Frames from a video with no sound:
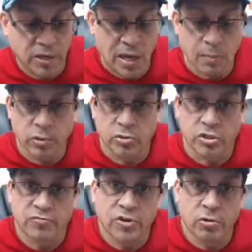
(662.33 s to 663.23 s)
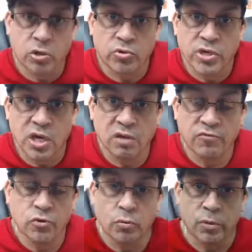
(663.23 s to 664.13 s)
gambler is a very
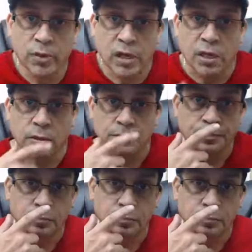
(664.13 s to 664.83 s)
creative human being,